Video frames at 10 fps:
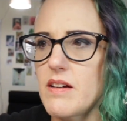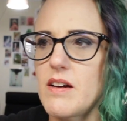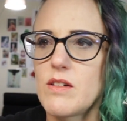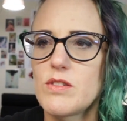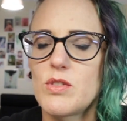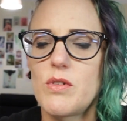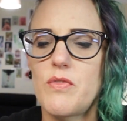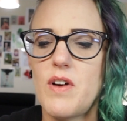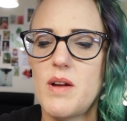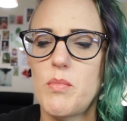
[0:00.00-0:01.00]
goes to a
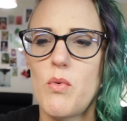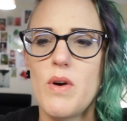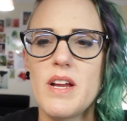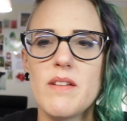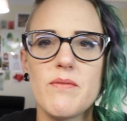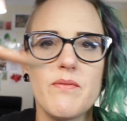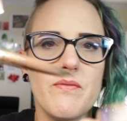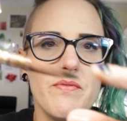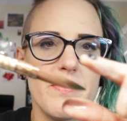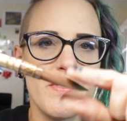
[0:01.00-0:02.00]
fine point.
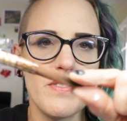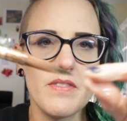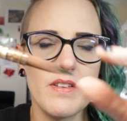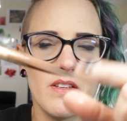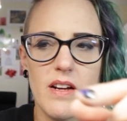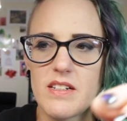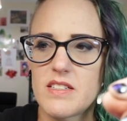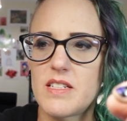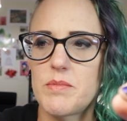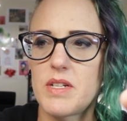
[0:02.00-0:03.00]
I
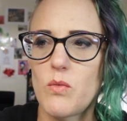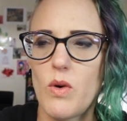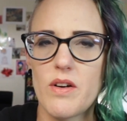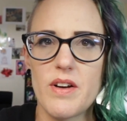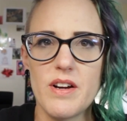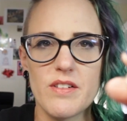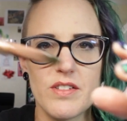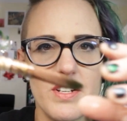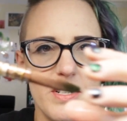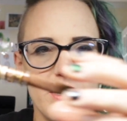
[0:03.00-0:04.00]
just dipped it in water here so you